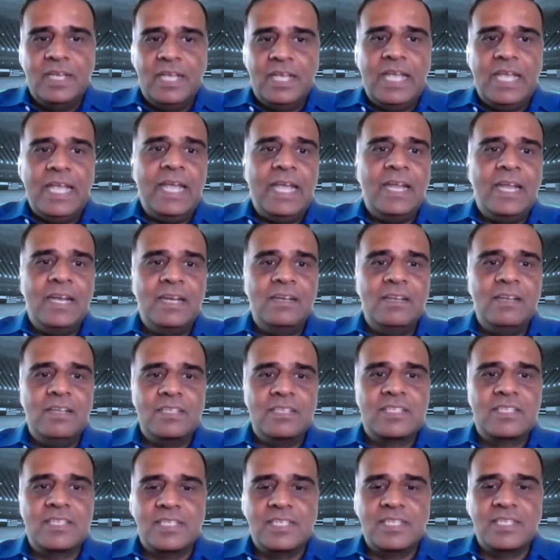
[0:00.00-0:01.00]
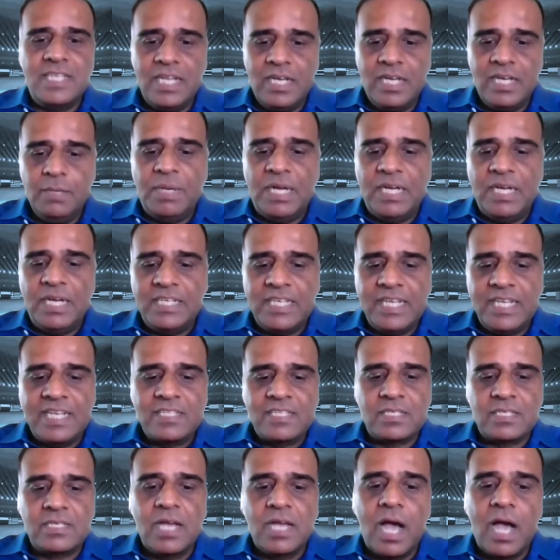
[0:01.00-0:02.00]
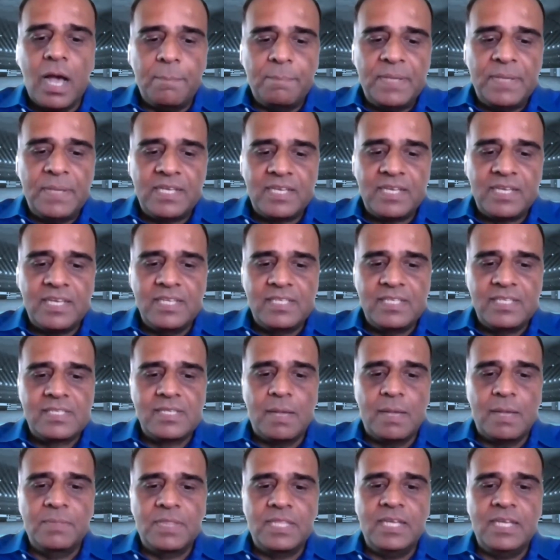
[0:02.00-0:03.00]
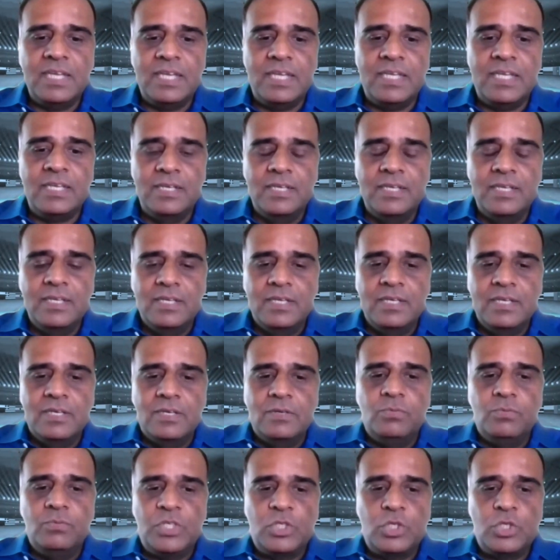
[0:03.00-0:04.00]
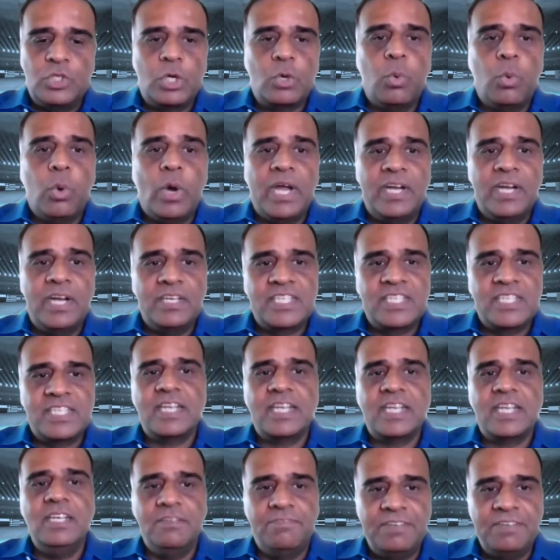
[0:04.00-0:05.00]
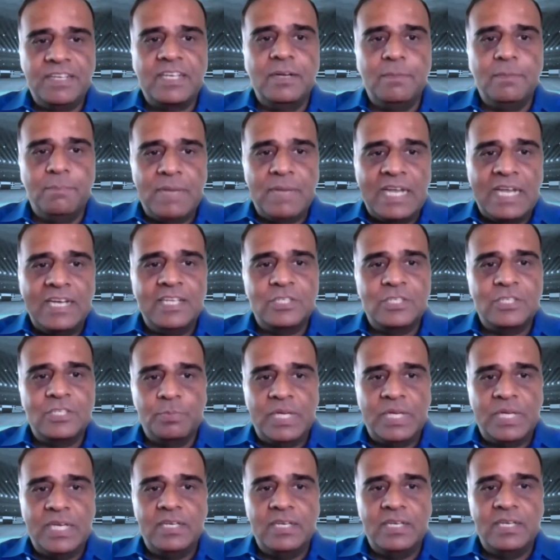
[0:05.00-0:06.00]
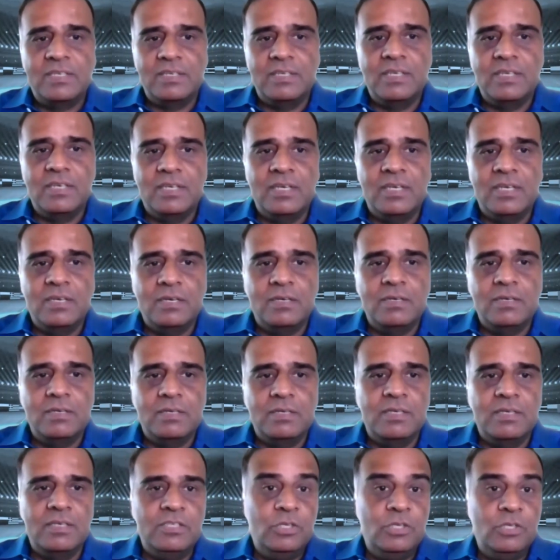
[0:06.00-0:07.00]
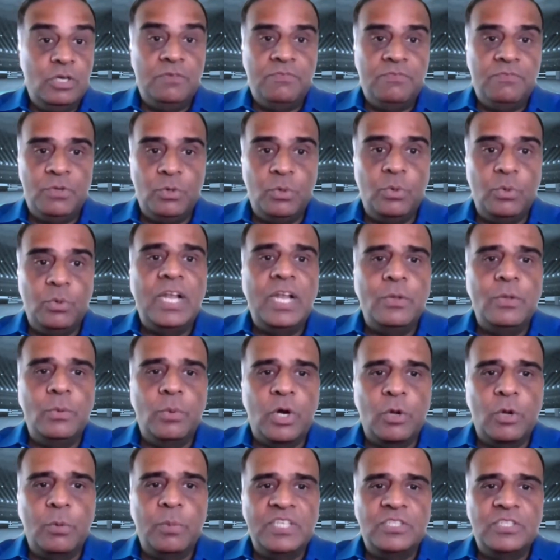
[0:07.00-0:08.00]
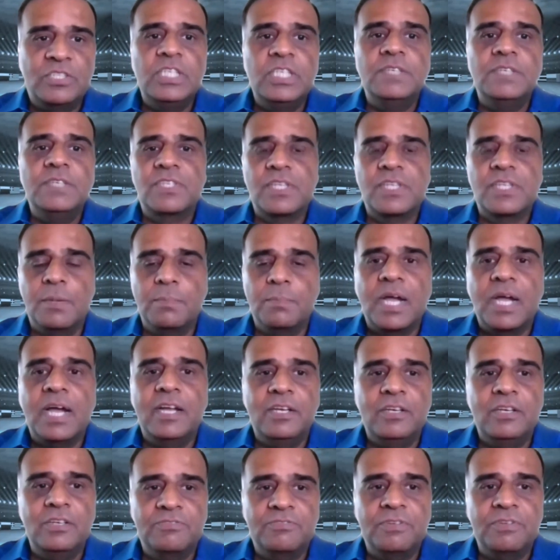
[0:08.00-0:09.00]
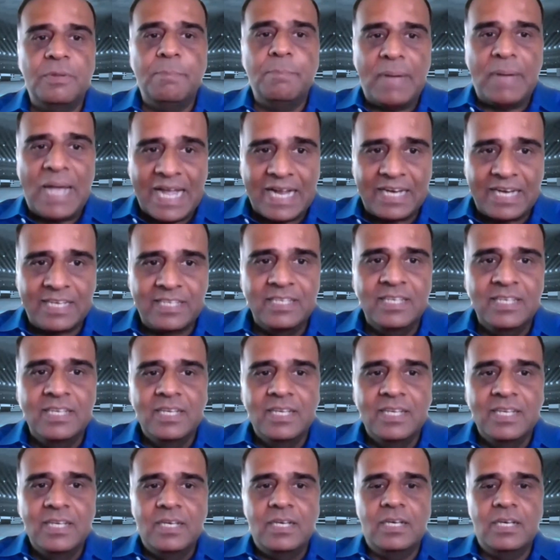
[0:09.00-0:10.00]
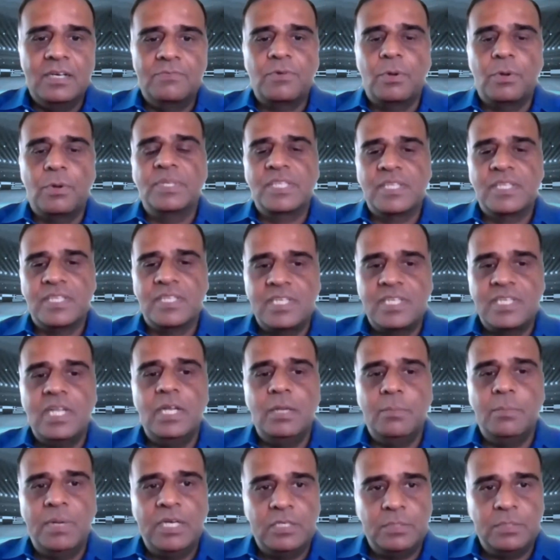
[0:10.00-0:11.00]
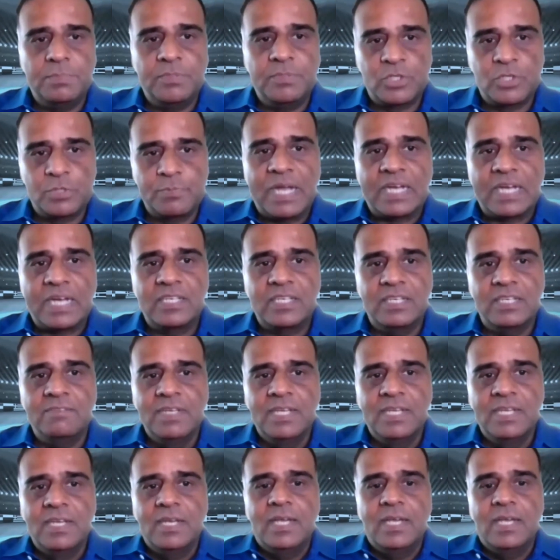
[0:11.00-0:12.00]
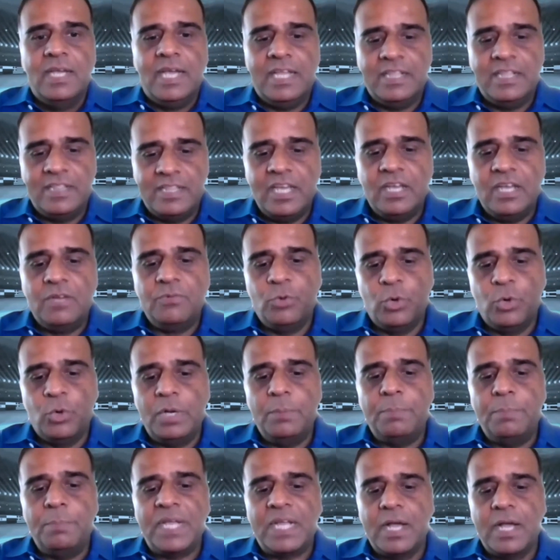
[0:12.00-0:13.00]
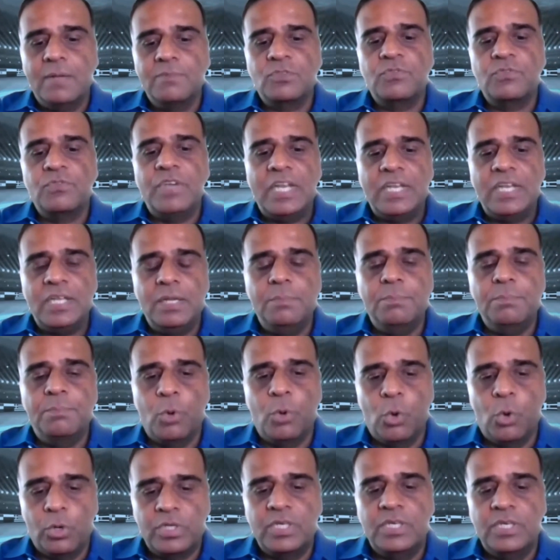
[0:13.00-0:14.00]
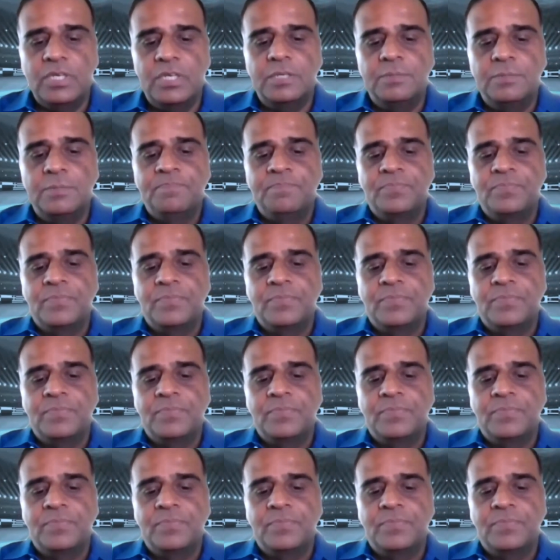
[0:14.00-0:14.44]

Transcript: And sustainability as a topic is something which requires significant management, you know, if you really want to achieve some kind of impact from a sustainability perspective. And therefore, it becomes very important